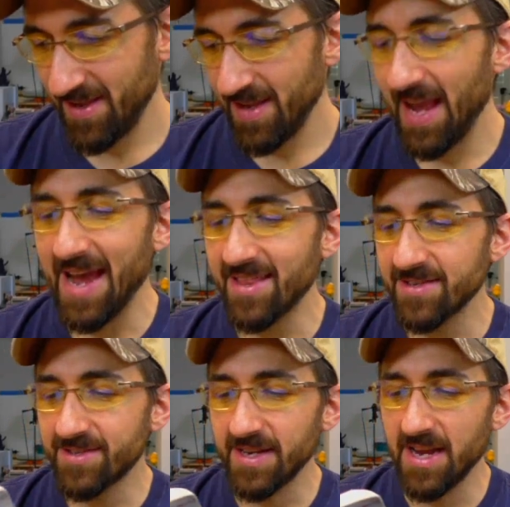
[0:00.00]

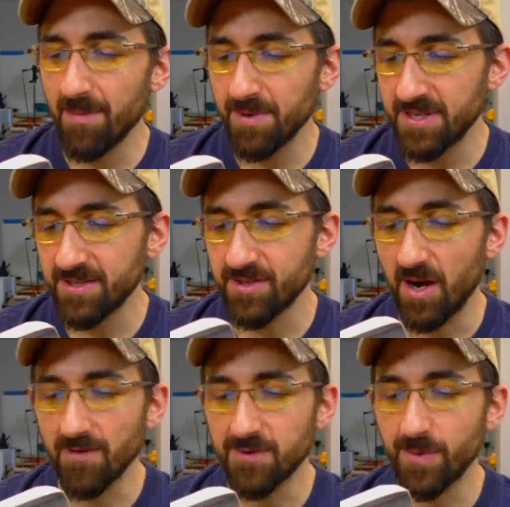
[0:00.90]
Atlas Iapetus'
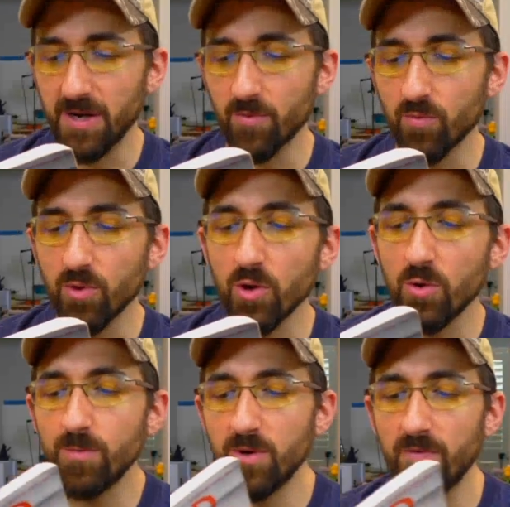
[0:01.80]
offspring
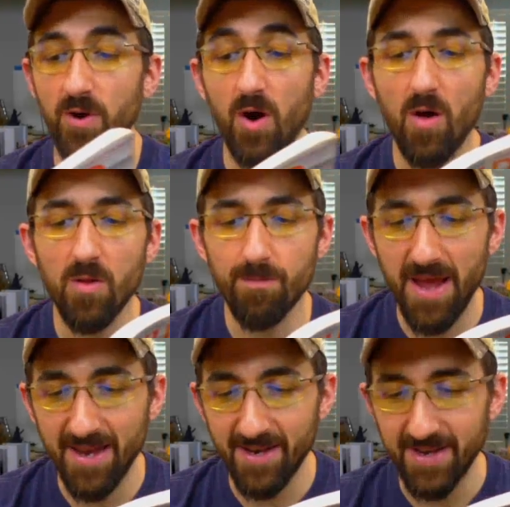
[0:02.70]
loomed over all
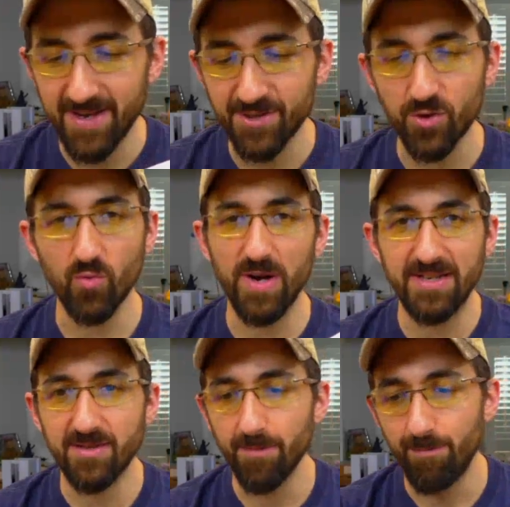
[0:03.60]
men in his
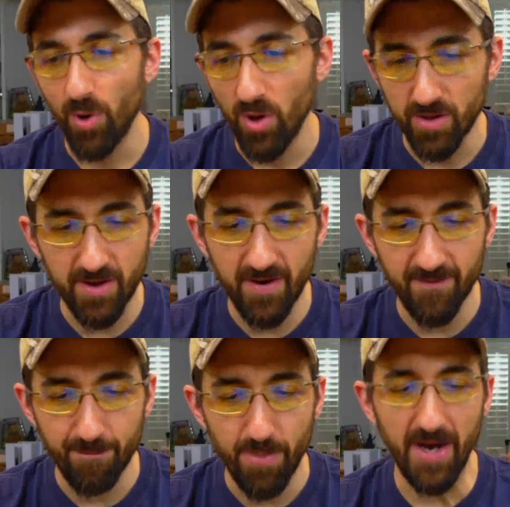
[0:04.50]
great bulk
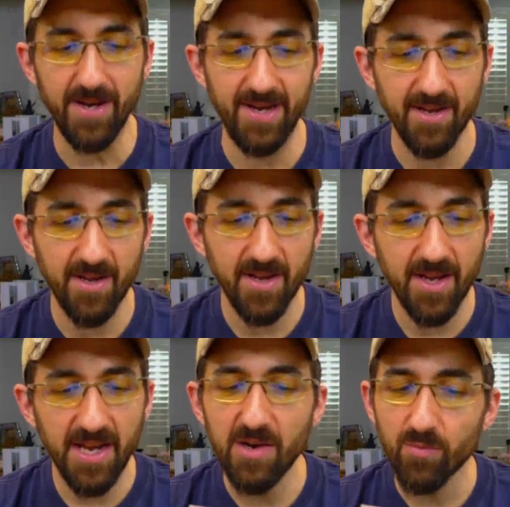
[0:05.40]
of body.
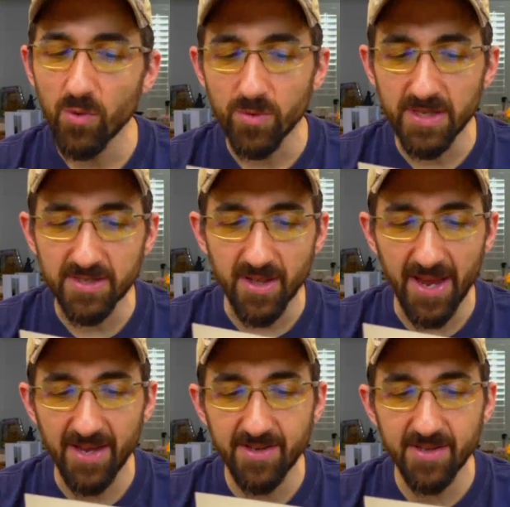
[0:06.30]
He ruled this
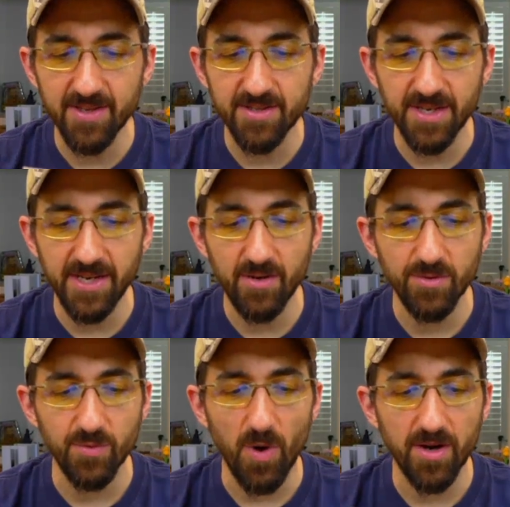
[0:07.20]
land and the sea whose
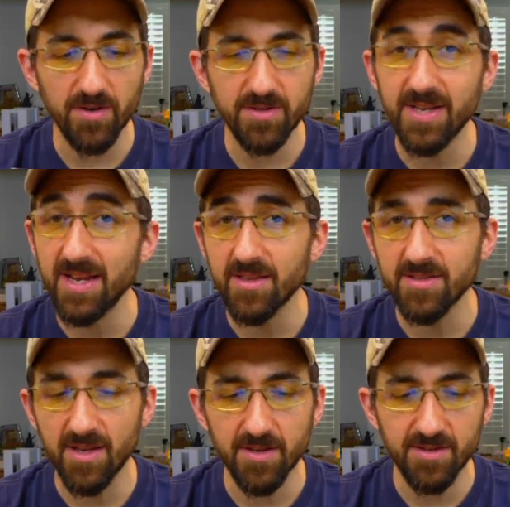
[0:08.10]
waters take the
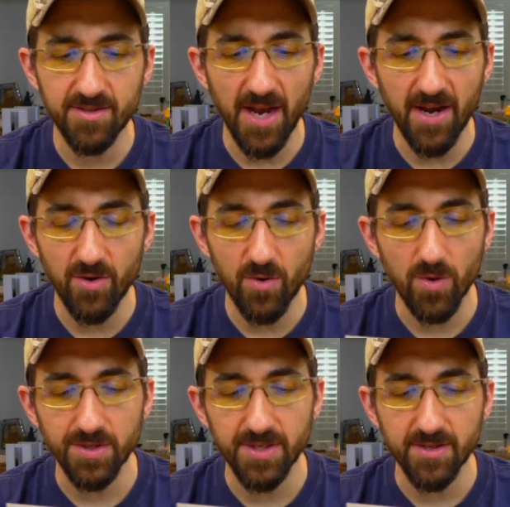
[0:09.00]
sun's tired
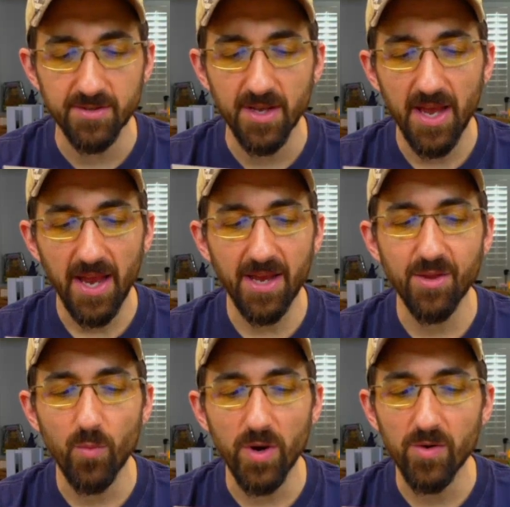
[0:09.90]
horses and the
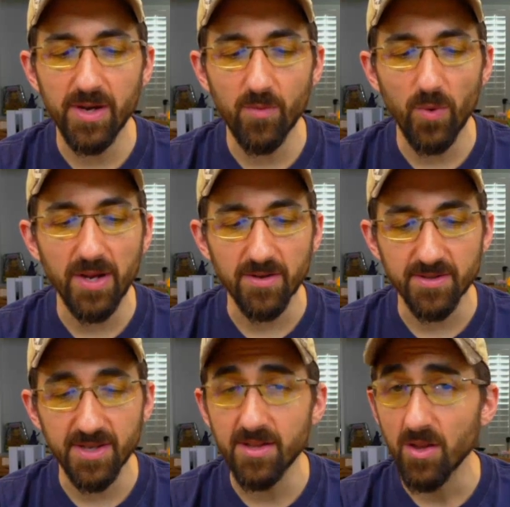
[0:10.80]
weary wheels
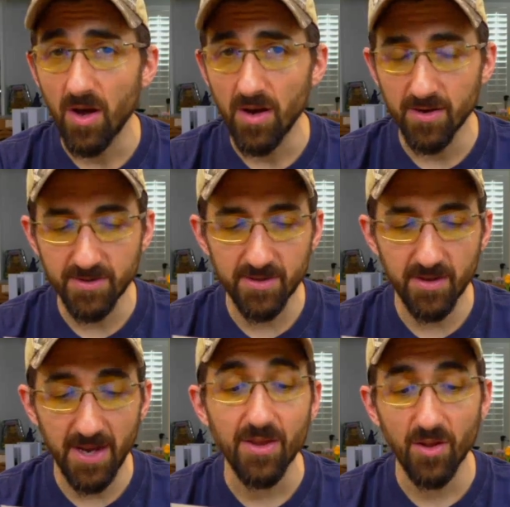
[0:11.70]
at the longs
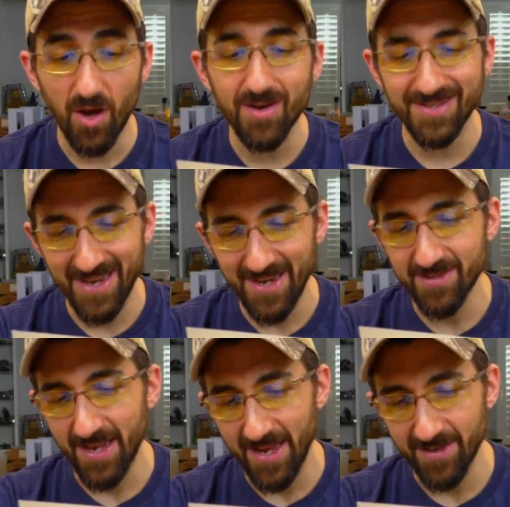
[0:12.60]
at the long day's
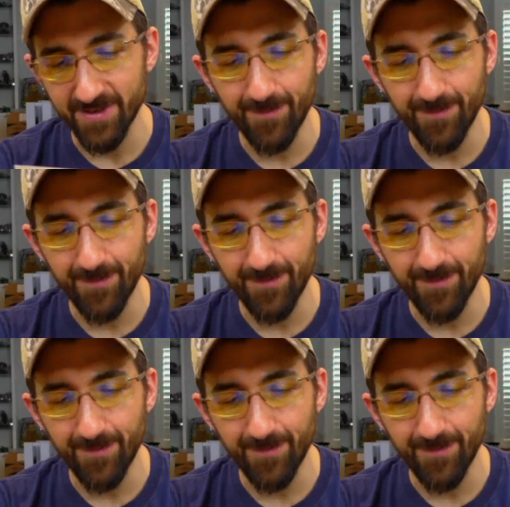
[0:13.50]
end.